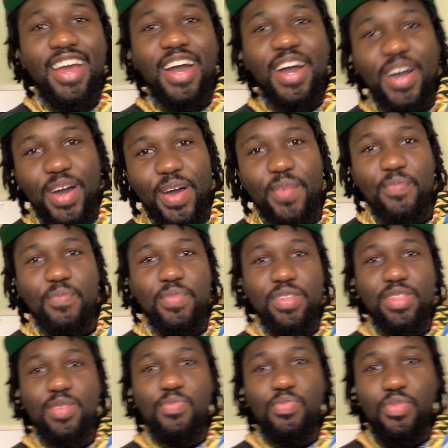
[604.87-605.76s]

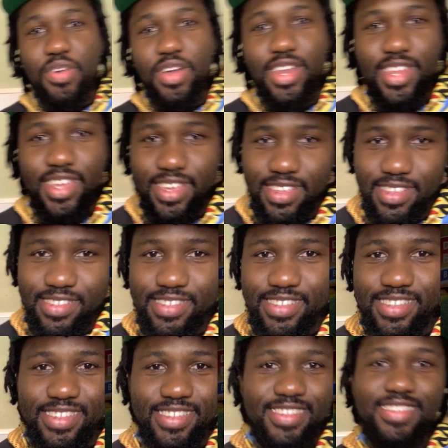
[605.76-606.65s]
But the point
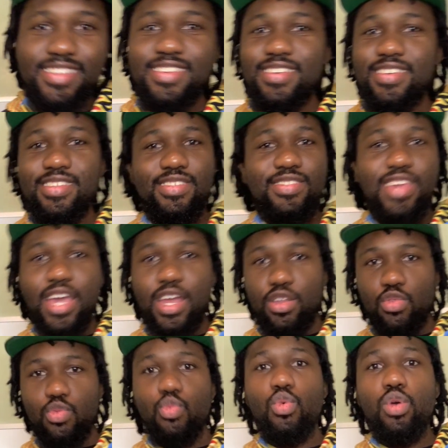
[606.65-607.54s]
is,
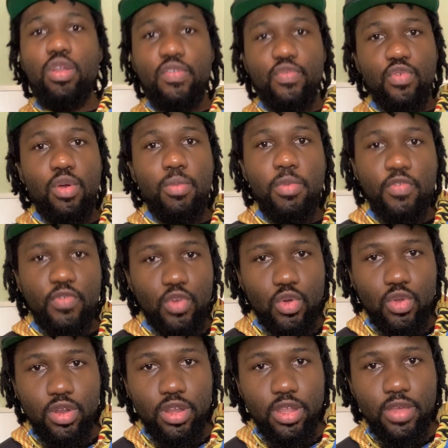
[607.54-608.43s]
that's one form of
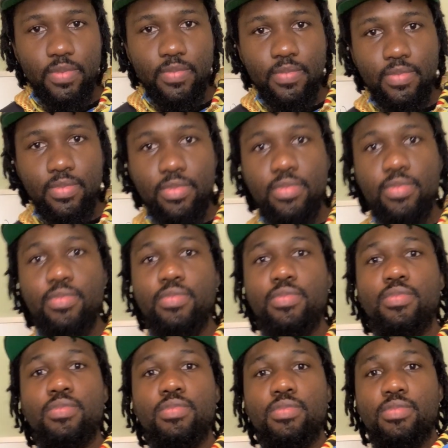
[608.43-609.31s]
unity
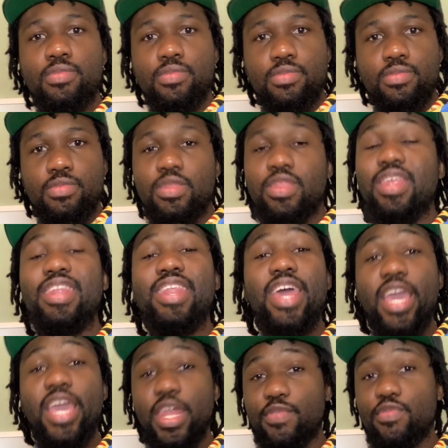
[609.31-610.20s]
in the
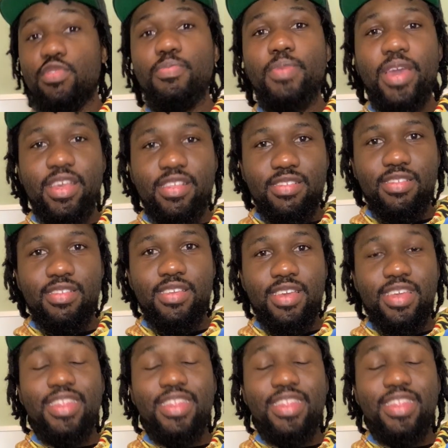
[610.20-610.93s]
negative space.